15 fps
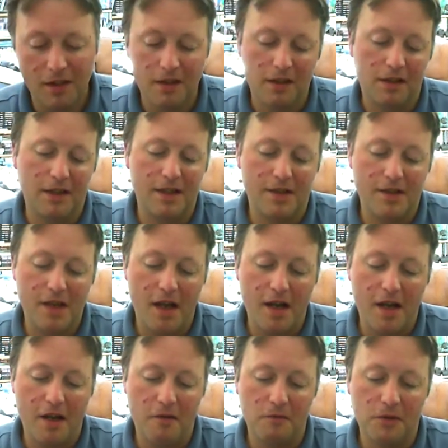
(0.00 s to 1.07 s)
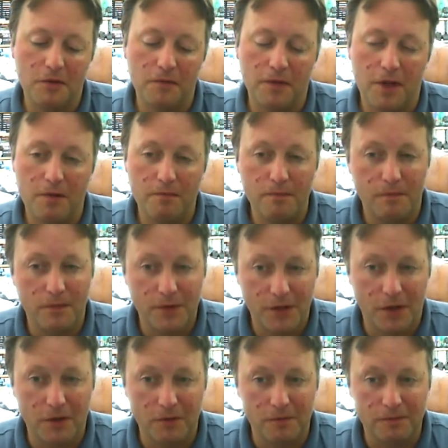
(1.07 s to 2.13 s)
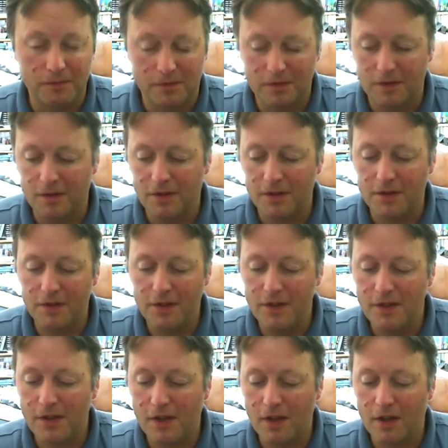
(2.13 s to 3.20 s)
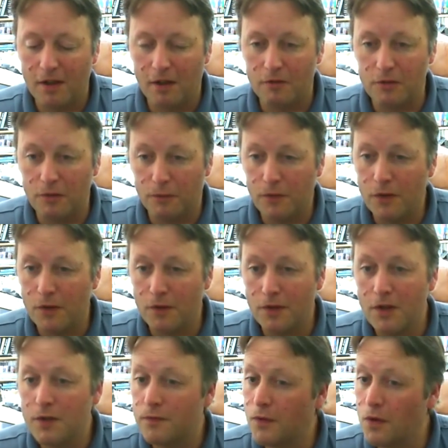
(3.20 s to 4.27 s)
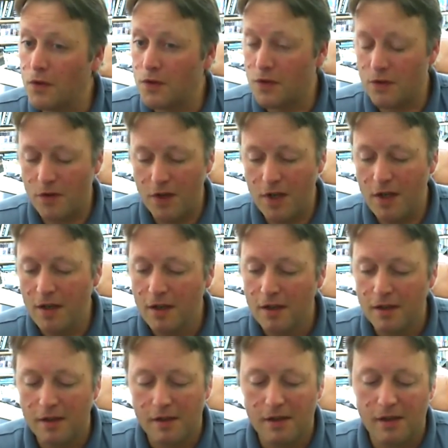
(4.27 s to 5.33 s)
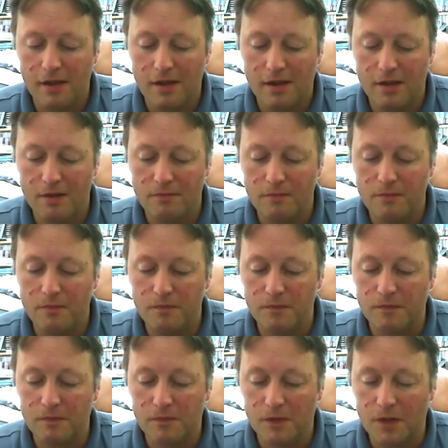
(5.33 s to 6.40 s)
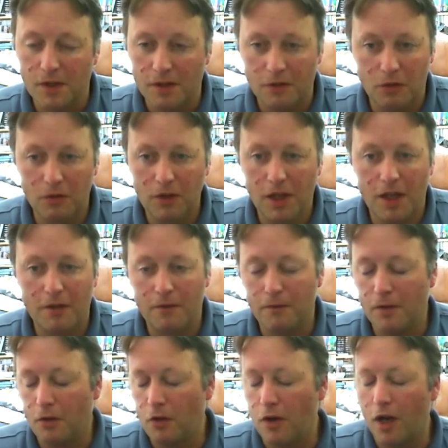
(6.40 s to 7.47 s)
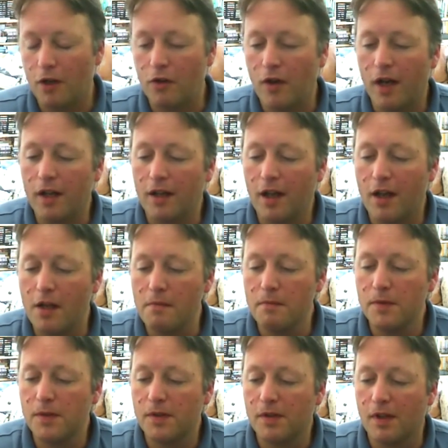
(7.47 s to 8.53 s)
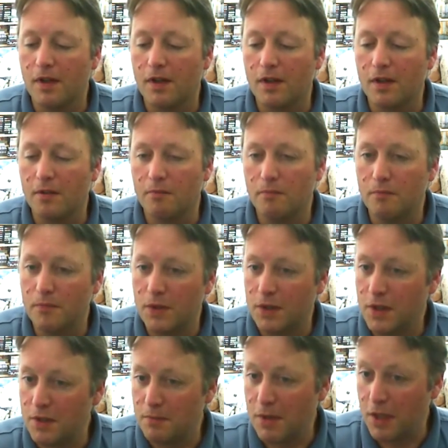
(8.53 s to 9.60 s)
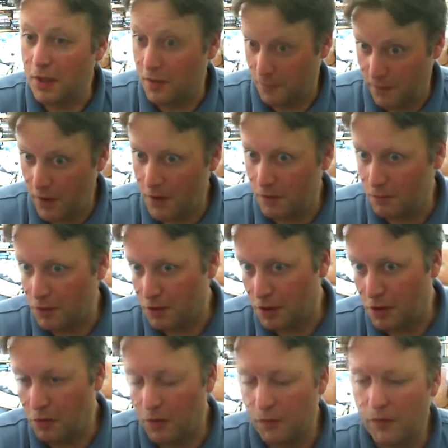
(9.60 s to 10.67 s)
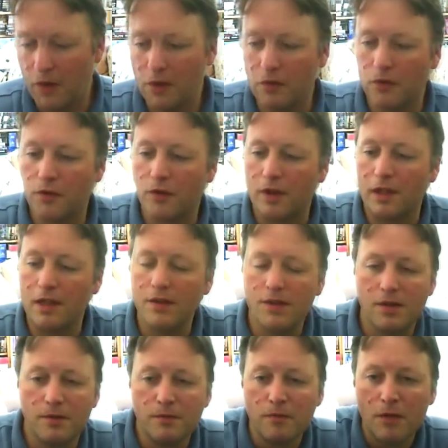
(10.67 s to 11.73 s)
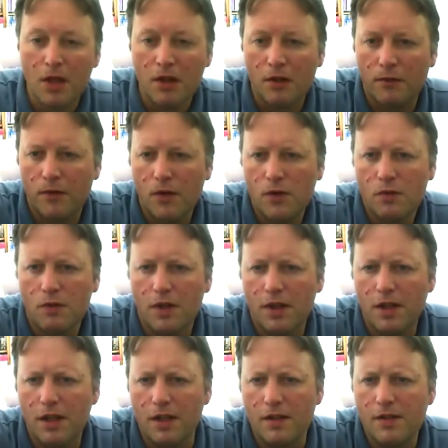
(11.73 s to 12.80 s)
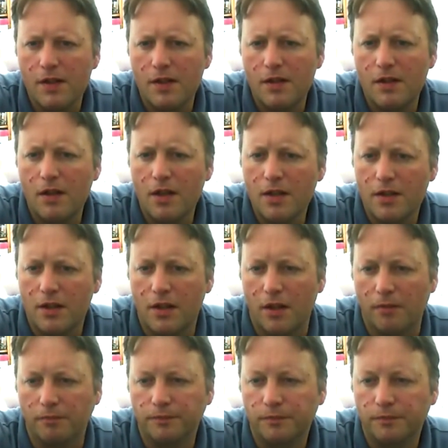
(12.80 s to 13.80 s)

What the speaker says: Let's start out with so these I'll do these first three all are great games, but didn't make the final, what I call the final three list. The first one is Nighttime.